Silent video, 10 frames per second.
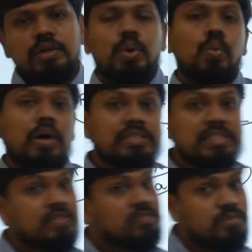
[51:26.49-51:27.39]
Once it
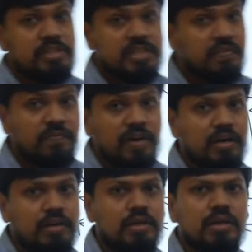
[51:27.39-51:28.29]
will be
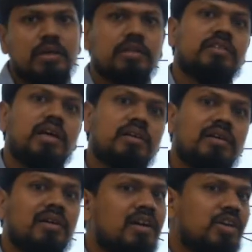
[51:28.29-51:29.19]
different, then
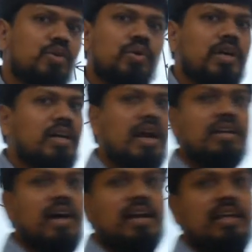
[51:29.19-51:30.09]
you cannot
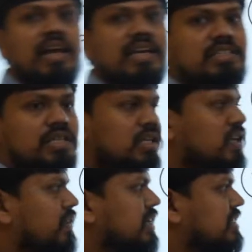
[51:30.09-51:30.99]
analyze
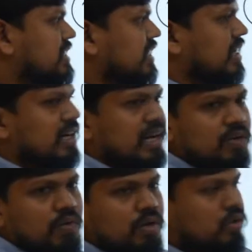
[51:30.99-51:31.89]
even a single
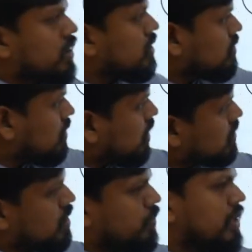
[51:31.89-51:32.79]
network, okay, A
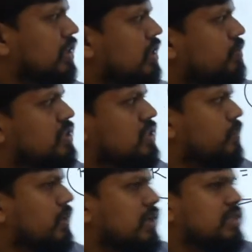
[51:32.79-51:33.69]
separately, B
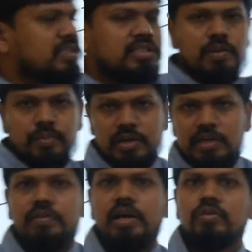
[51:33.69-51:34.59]
separately, C separately,
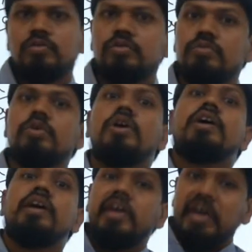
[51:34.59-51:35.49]
we have to do.
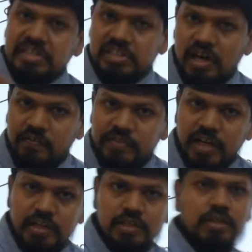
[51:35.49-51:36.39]
Instead of
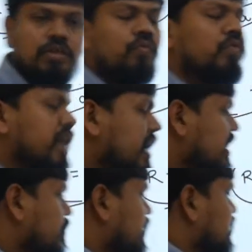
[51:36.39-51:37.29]
that, we are
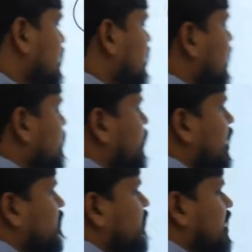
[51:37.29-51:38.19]
representing a
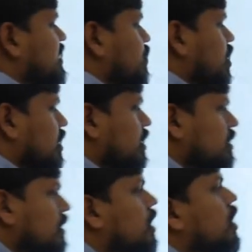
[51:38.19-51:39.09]
per phase model.